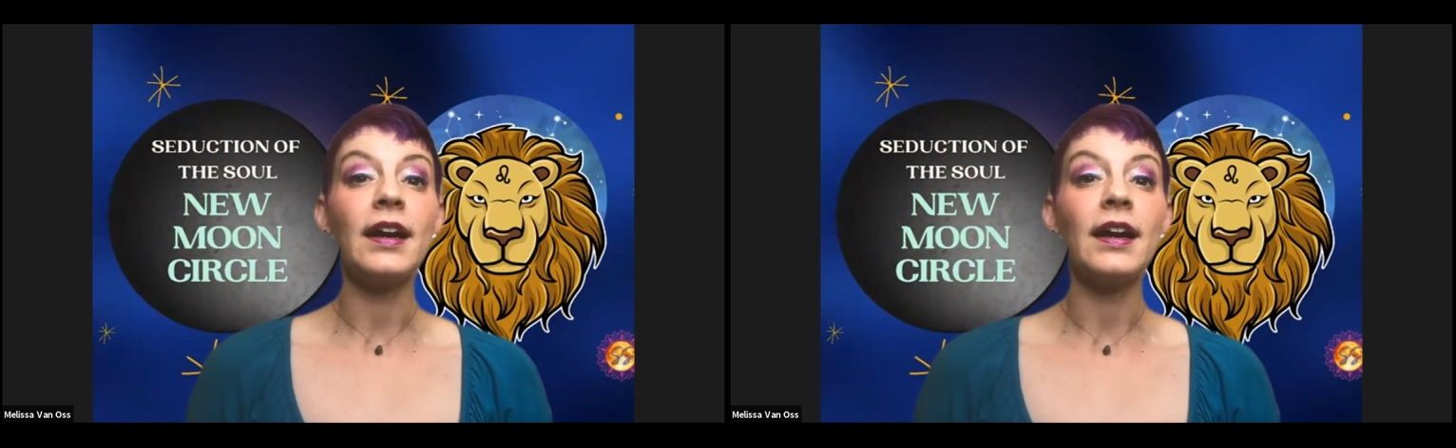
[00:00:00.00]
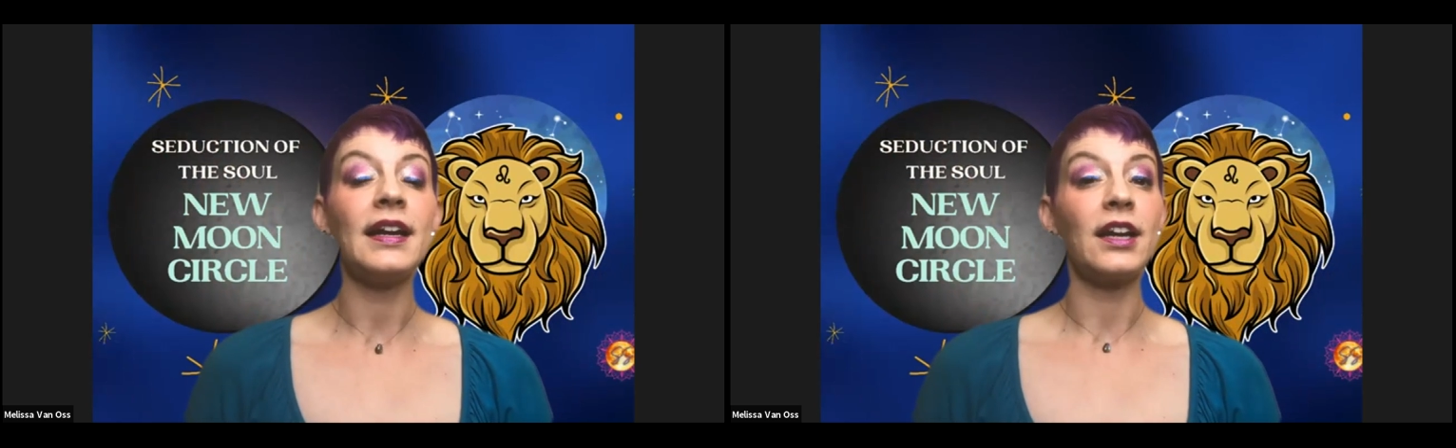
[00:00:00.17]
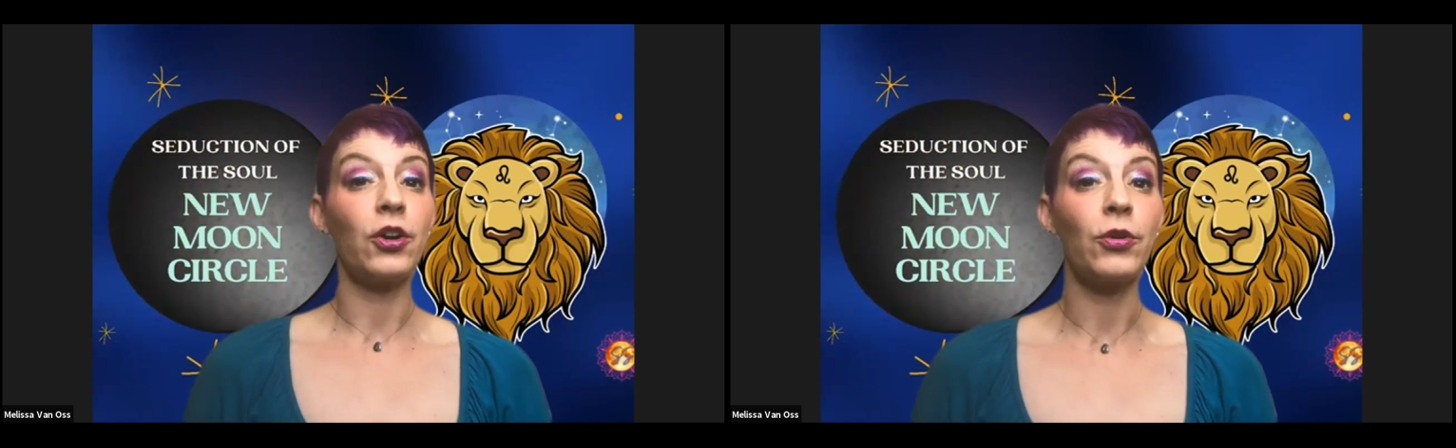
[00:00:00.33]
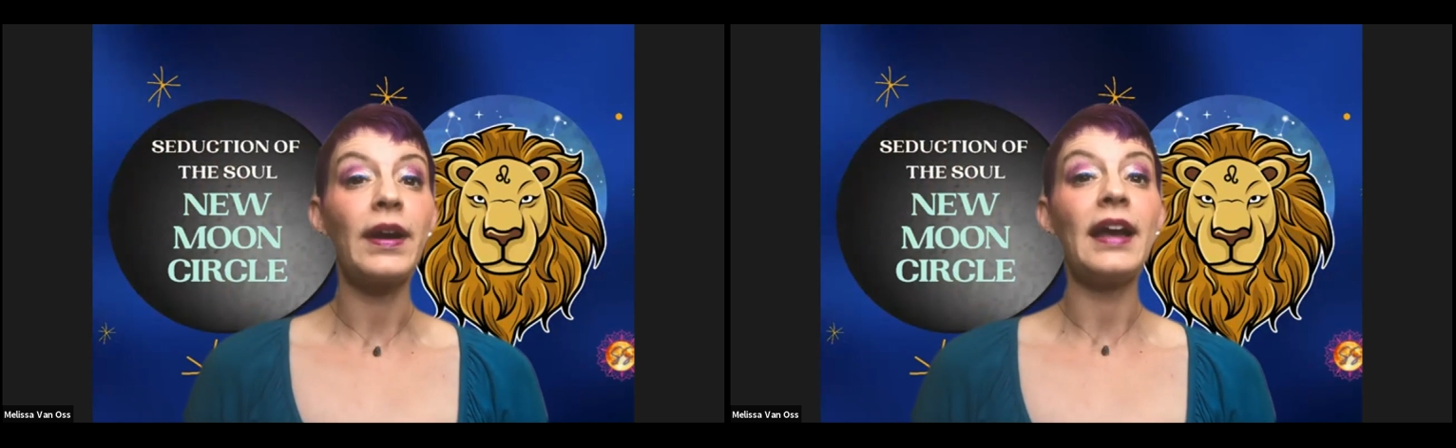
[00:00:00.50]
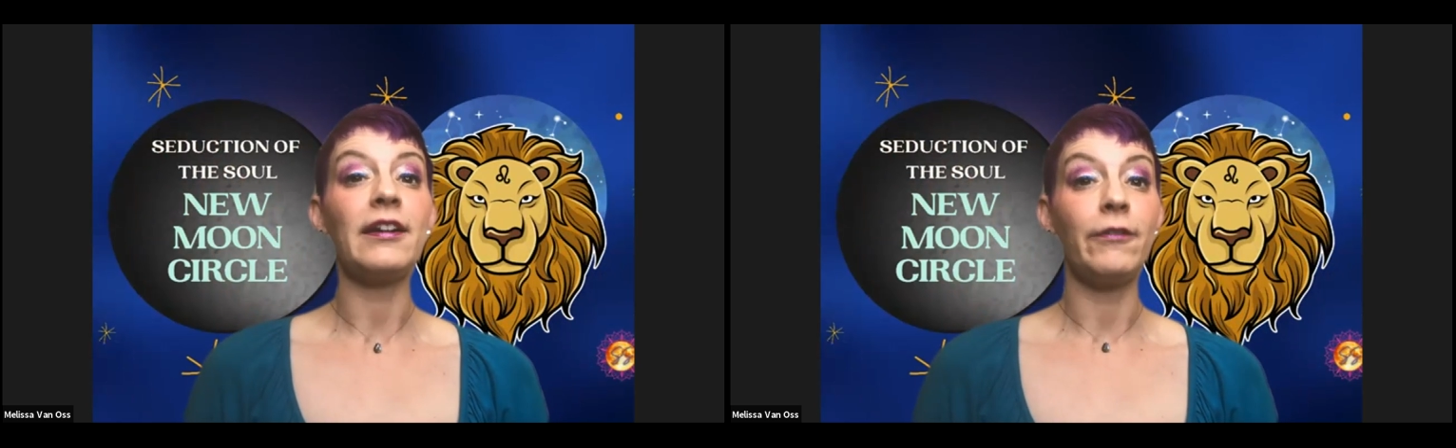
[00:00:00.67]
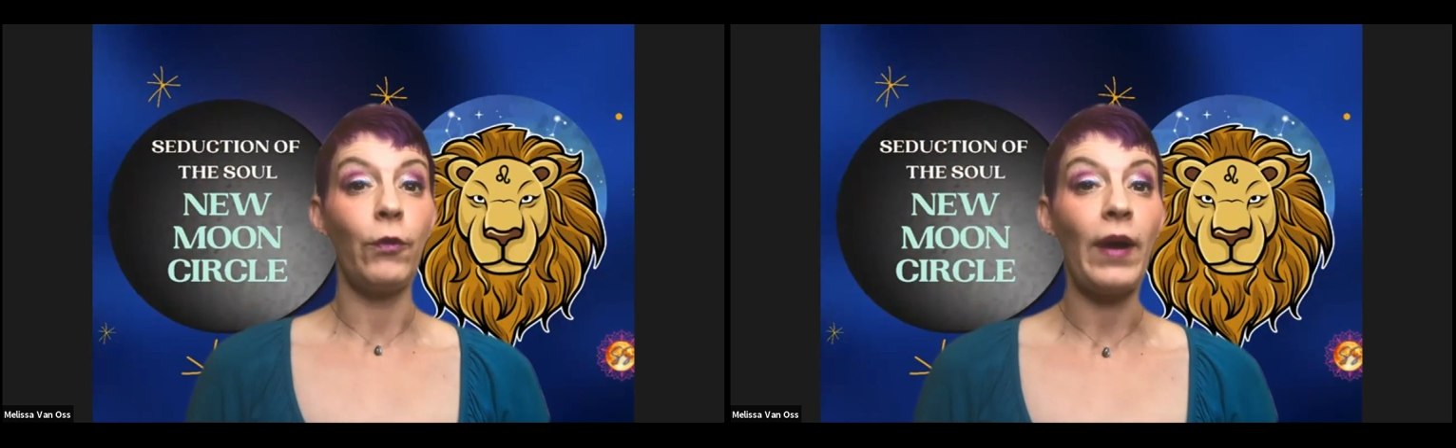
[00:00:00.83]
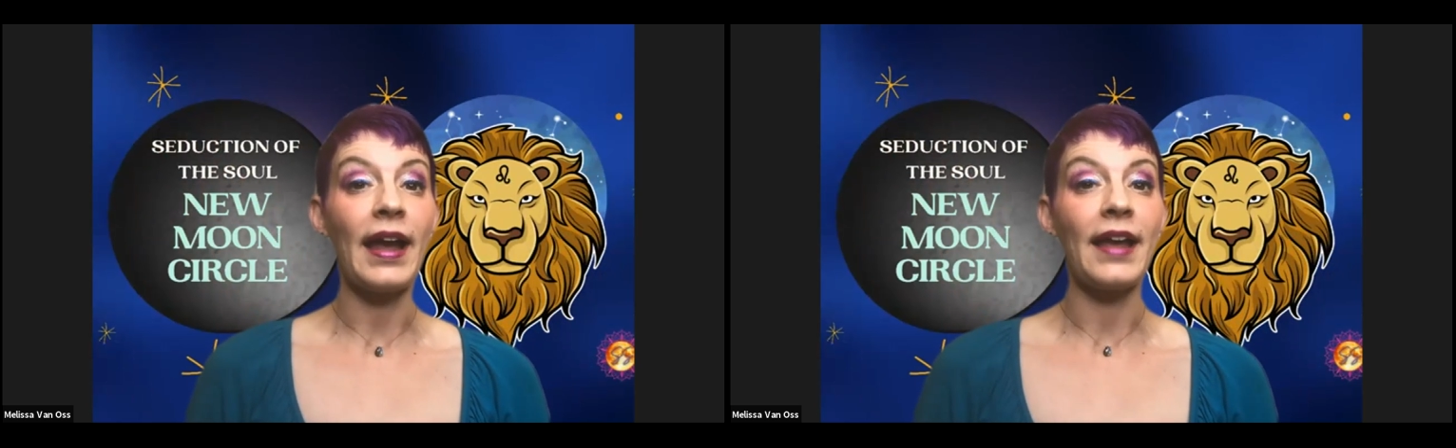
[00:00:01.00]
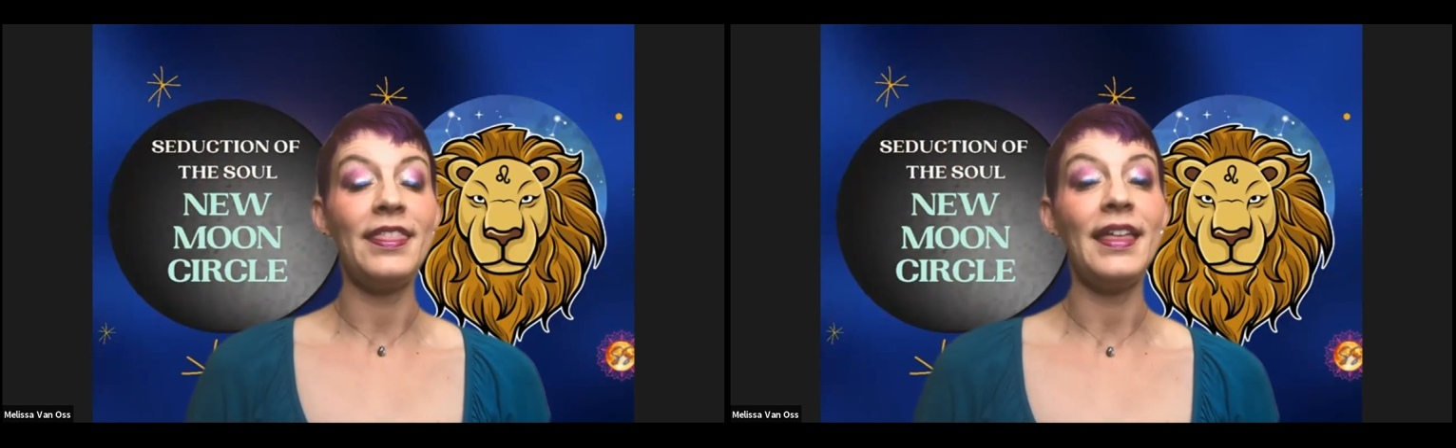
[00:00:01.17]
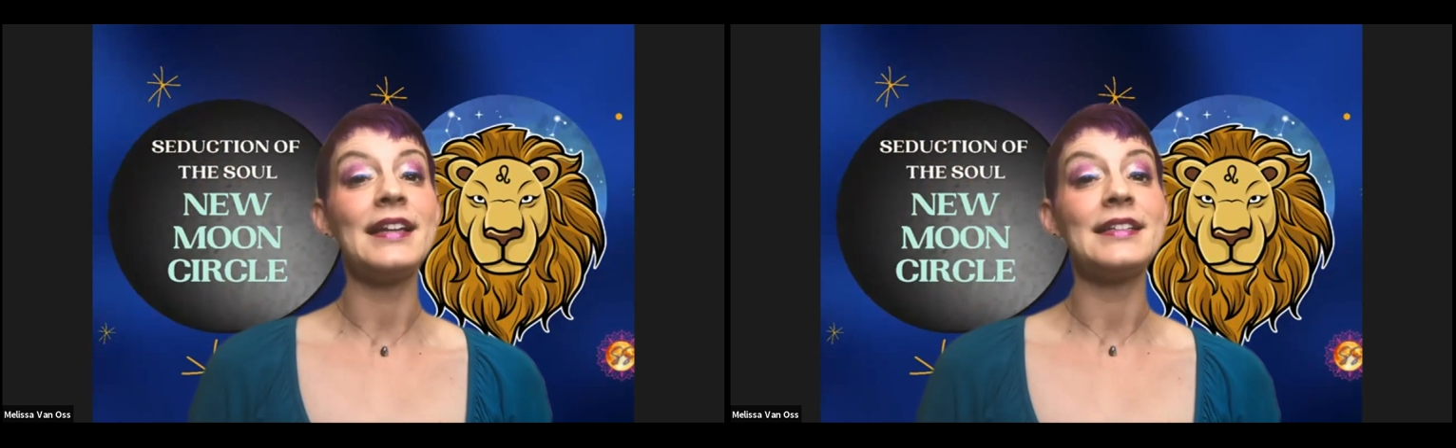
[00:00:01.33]
in a creative way
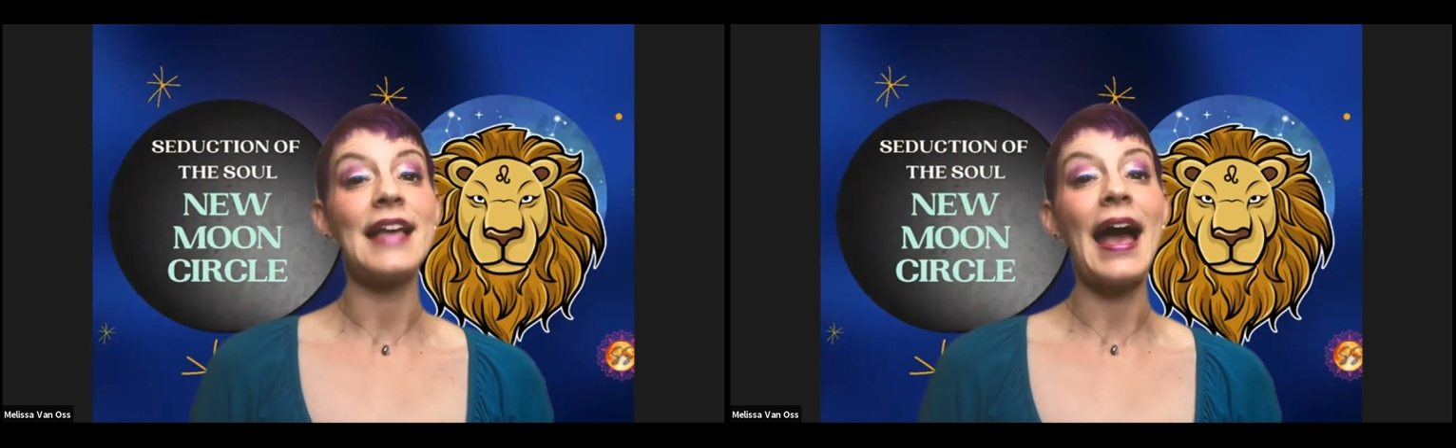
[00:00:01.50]
that is